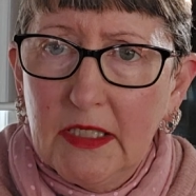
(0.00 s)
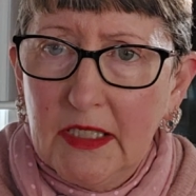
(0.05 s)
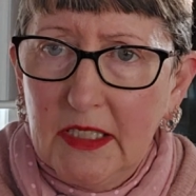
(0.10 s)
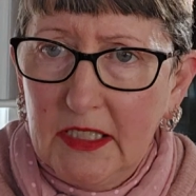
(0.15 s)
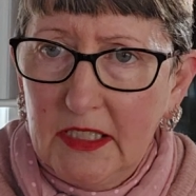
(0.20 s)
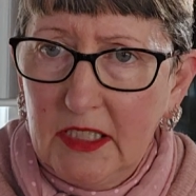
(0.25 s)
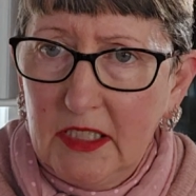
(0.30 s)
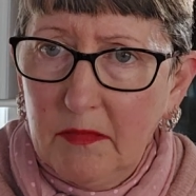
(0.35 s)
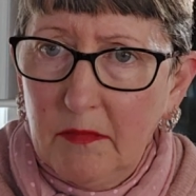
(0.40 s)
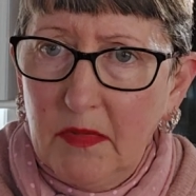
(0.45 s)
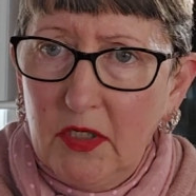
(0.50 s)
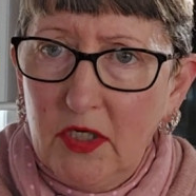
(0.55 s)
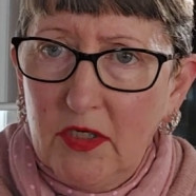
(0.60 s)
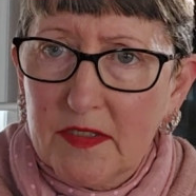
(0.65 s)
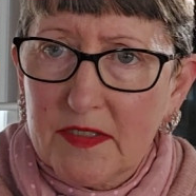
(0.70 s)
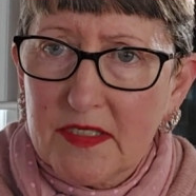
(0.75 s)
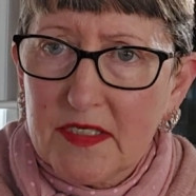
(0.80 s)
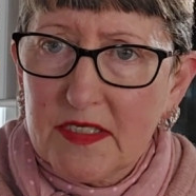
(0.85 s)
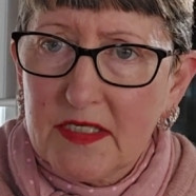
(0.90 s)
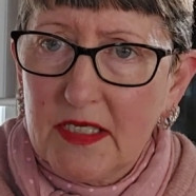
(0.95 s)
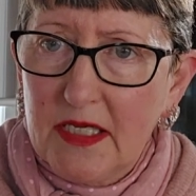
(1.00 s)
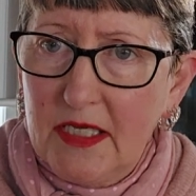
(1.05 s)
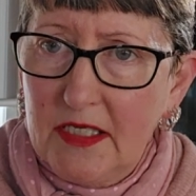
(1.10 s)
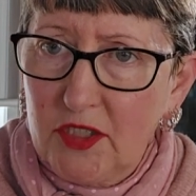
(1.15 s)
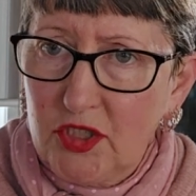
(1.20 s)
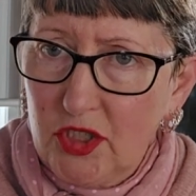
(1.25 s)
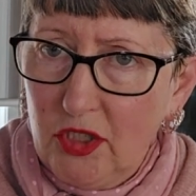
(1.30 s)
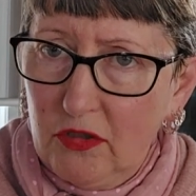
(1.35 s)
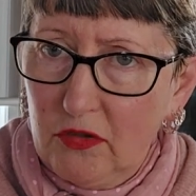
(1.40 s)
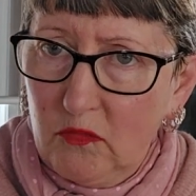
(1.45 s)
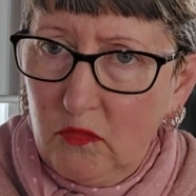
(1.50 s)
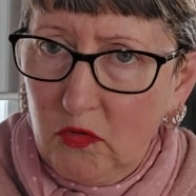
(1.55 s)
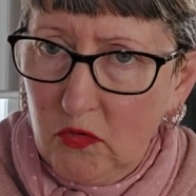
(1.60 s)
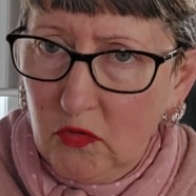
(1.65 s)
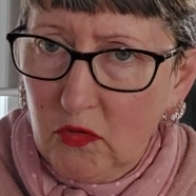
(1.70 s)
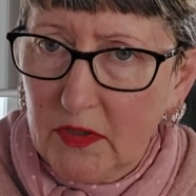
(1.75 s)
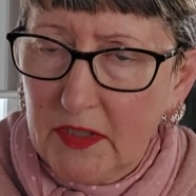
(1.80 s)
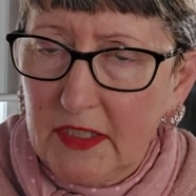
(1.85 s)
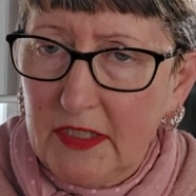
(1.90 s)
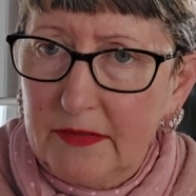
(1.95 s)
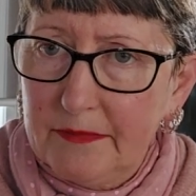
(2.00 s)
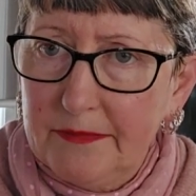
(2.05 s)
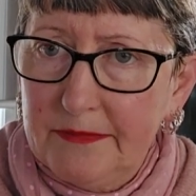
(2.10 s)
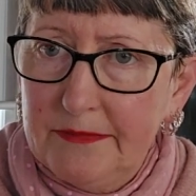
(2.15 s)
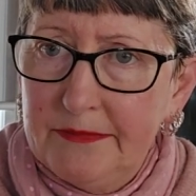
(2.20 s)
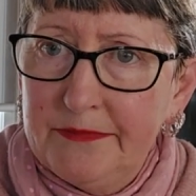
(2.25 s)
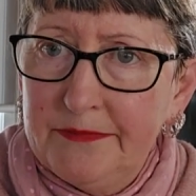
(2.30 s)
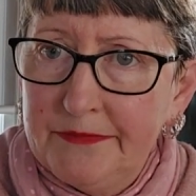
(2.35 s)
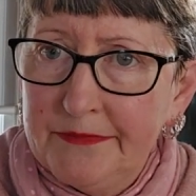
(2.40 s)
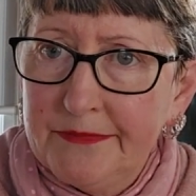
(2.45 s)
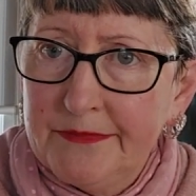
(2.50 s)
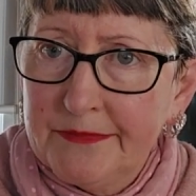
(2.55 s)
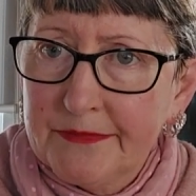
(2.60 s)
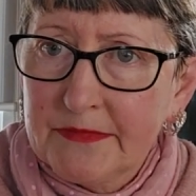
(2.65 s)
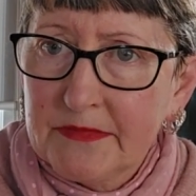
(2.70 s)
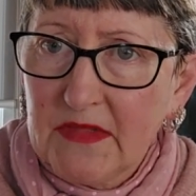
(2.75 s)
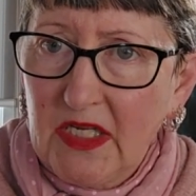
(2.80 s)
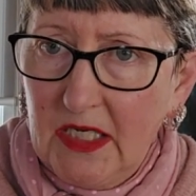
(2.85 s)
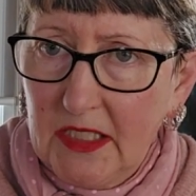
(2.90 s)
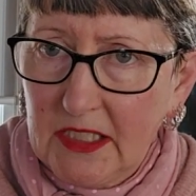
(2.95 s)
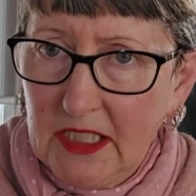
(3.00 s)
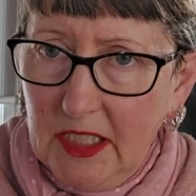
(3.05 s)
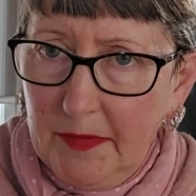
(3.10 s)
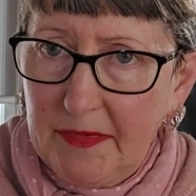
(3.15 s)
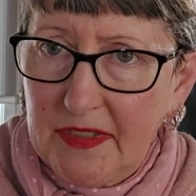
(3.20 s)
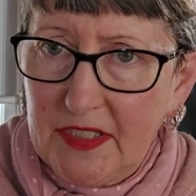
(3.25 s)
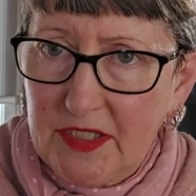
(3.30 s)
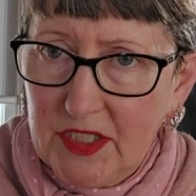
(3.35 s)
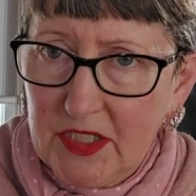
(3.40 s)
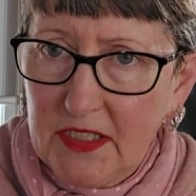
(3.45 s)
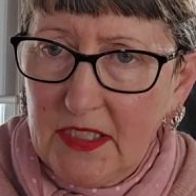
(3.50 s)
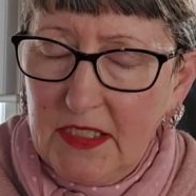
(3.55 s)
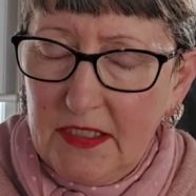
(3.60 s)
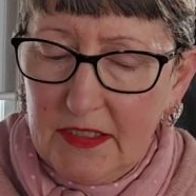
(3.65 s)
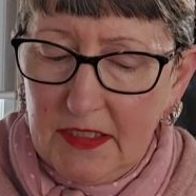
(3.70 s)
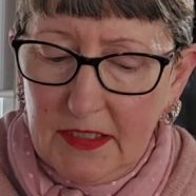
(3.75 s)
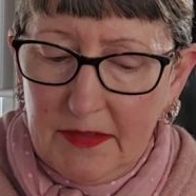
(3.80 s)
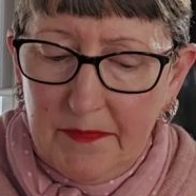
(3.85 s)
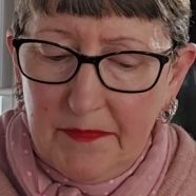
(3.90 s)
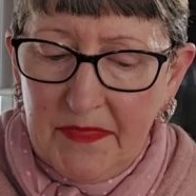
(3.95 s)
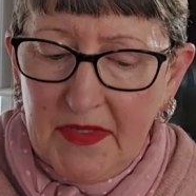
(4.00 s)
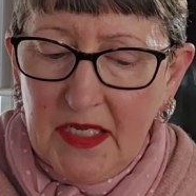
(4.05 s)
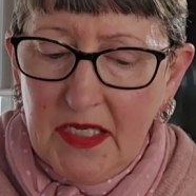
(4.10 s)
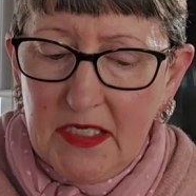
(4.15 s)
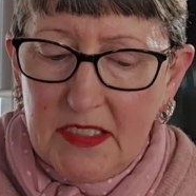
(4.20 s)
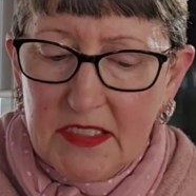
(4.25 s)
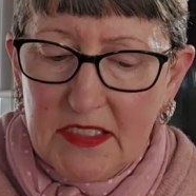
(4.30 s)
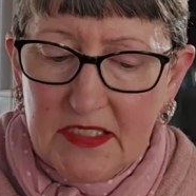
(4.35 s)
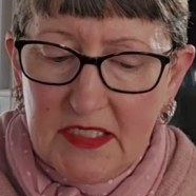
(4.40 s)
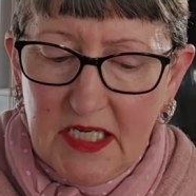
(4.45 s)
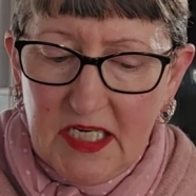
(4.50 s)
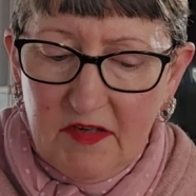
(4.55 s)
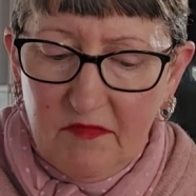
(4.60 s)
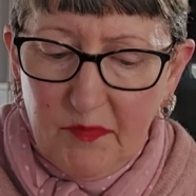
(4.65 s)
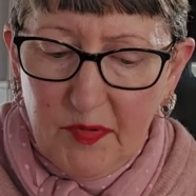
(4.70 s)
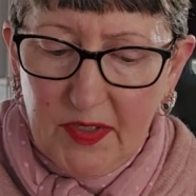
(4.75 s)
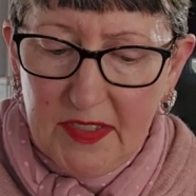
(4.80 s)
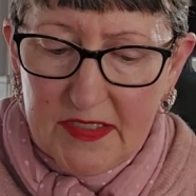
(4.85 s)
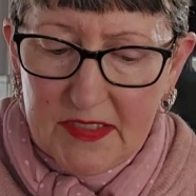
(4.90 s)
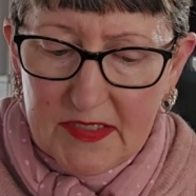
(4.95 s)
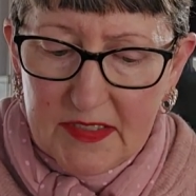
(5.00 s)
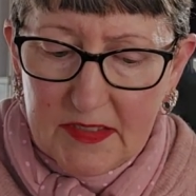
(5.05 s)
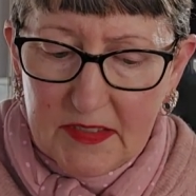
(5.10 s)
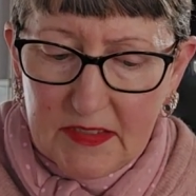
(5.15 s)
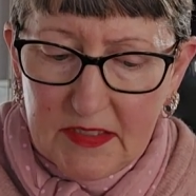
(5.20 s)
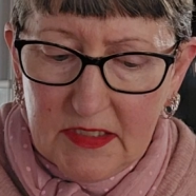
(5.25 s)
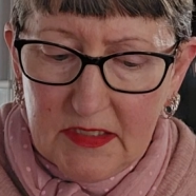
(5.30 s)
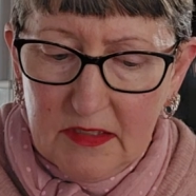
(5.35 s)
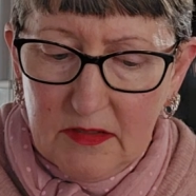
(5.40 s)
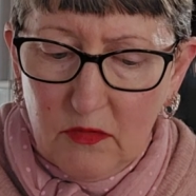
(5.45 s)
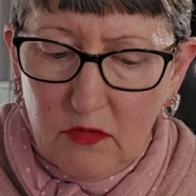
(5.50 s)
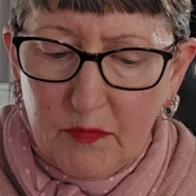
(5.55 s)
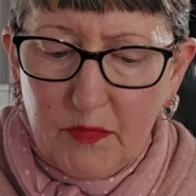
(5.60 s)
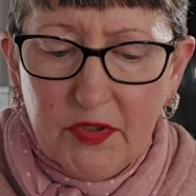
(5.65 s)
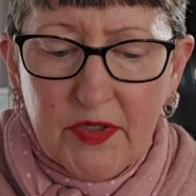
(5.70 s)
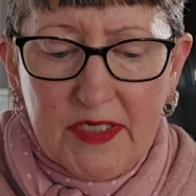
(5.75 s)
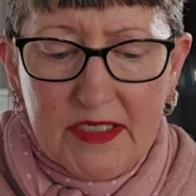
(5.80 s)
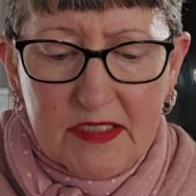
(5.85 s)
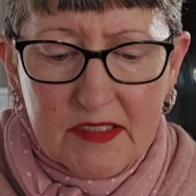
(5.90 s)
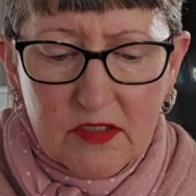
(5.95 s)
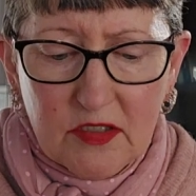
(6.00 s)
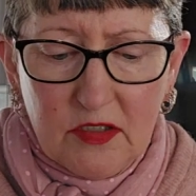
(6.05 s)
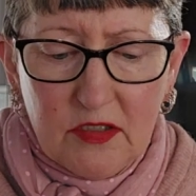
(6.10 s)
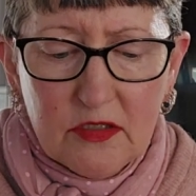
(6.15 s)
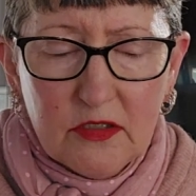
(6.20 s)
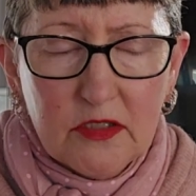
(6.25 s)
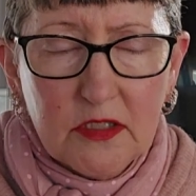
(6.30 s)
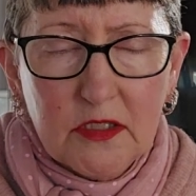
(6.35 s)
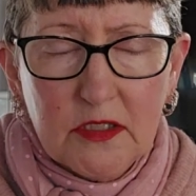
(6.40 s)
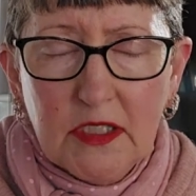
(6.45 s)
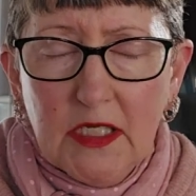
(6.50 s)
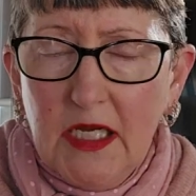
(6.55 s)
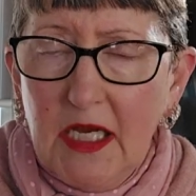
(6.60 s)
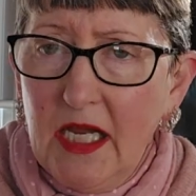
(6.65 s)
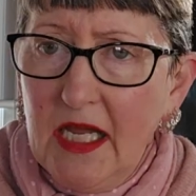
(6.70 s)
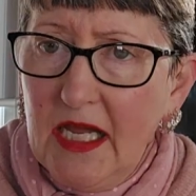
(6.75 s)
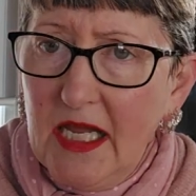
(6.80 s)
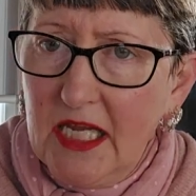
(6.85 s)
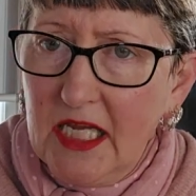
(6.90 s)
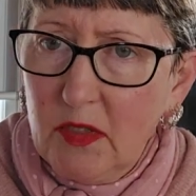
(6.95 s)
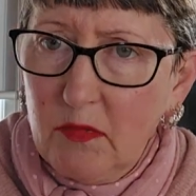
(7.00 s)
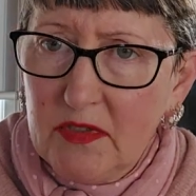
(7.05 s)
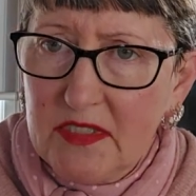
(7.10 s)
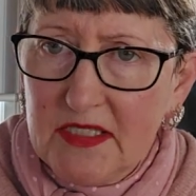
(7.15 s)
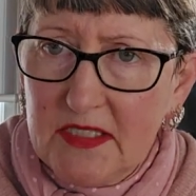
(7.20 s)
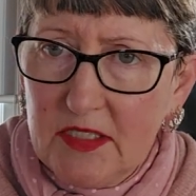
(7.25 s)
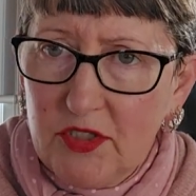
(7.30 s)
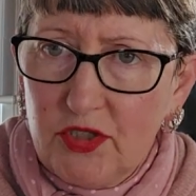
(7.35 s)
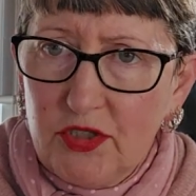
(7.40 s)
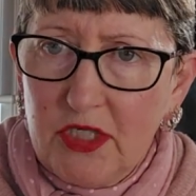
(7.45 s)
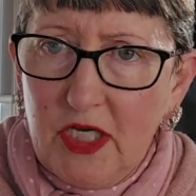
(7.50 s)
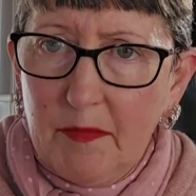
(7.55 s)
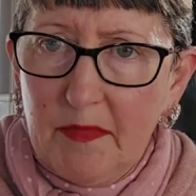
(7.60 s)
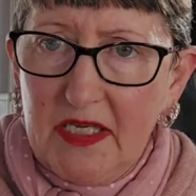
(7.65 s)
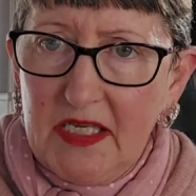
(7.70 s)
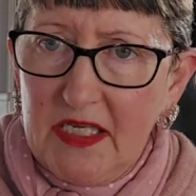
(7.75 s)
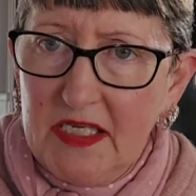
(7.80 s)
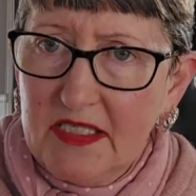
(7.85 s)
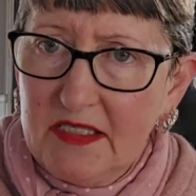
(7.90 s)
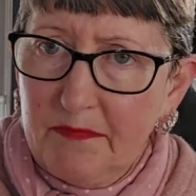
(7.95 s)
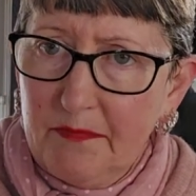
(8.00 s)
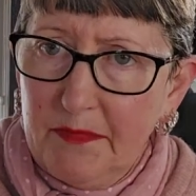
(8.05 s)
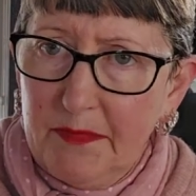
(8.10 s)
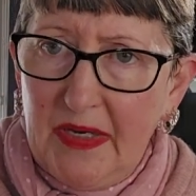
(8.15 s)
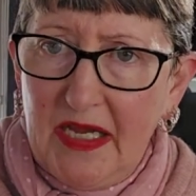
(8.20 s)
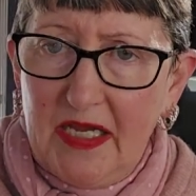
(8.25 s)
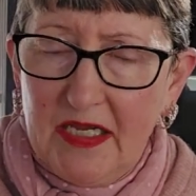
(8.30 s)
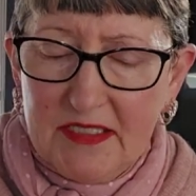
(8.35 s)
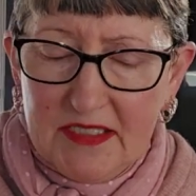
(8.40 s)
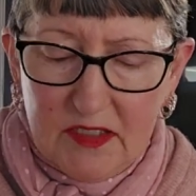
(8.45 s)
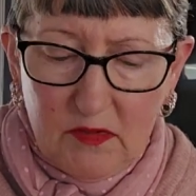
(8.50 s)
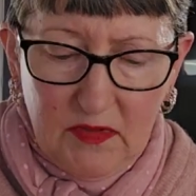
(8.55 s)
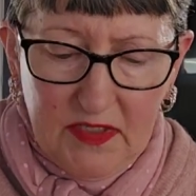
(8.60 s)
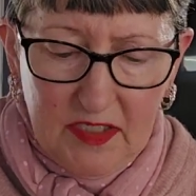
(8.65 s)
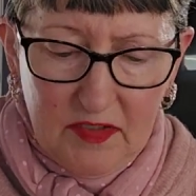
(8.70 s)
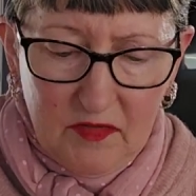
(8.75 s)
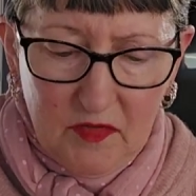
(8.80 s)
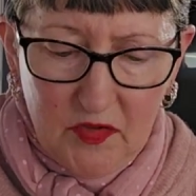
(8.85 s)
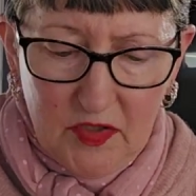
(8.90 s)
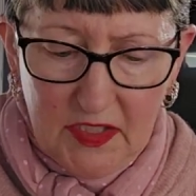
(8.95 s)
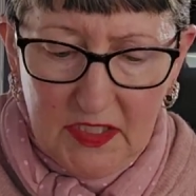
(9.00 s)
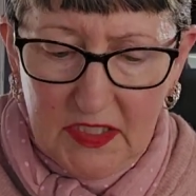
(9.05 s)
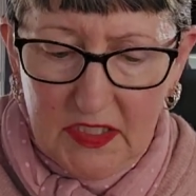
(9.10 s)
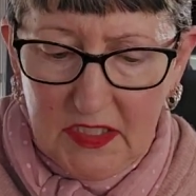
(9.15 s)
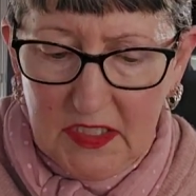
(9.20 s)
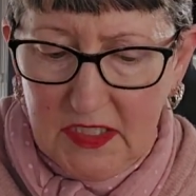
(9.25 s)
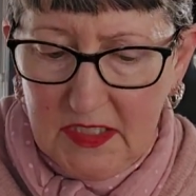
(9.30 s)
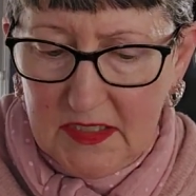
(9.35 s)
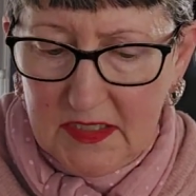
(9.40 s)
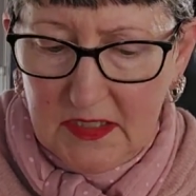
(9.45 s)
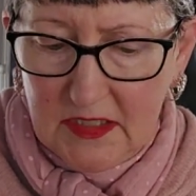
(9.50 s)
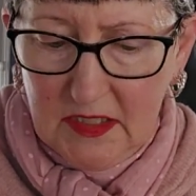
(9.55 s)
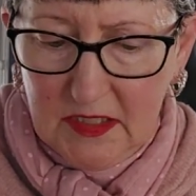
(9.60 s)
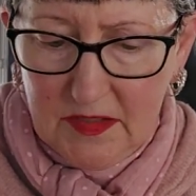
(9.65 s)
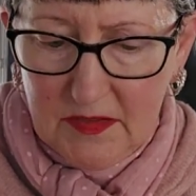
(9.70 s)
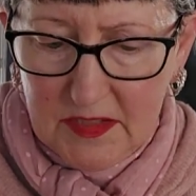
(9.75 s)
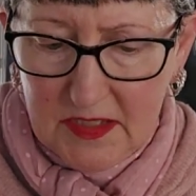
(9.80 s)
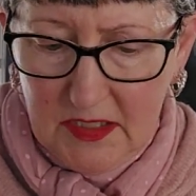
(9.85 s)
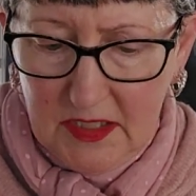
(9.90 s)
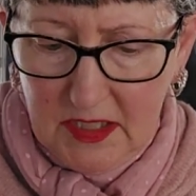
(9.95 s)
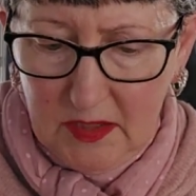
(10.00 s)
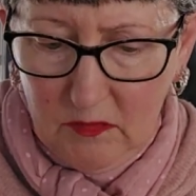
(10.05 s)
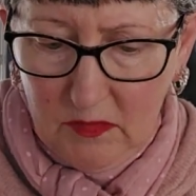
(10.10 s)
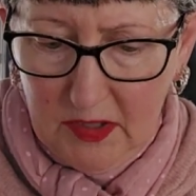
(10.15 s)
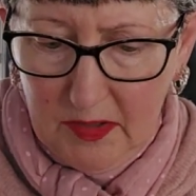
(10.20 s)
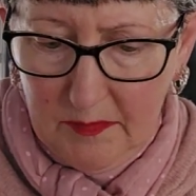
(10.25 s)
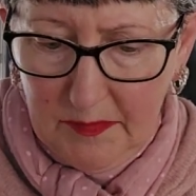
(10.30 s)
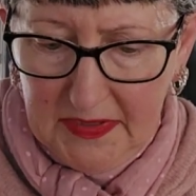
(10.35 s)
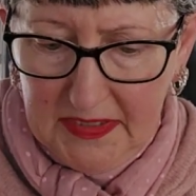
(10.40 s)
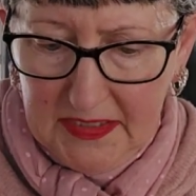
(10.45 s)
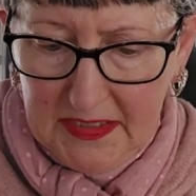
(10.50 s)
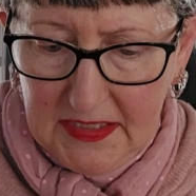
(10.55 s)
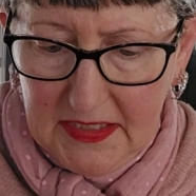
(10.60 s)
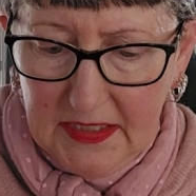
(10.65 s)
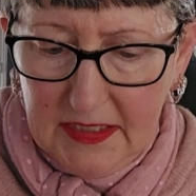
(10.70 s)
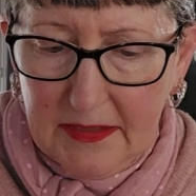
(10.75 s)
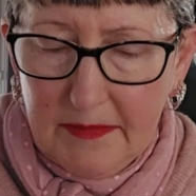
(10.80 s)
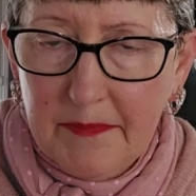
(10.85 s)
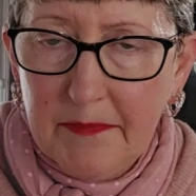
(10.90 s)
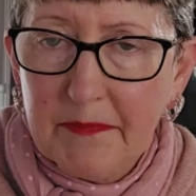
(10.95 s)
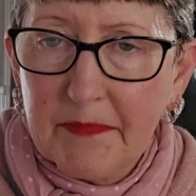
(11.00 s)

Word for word: Ian Moss and Don Walker are coming together. Steve Preston or Prescott, or he was the drummer. He passed away 13 years ago, so he won't be there.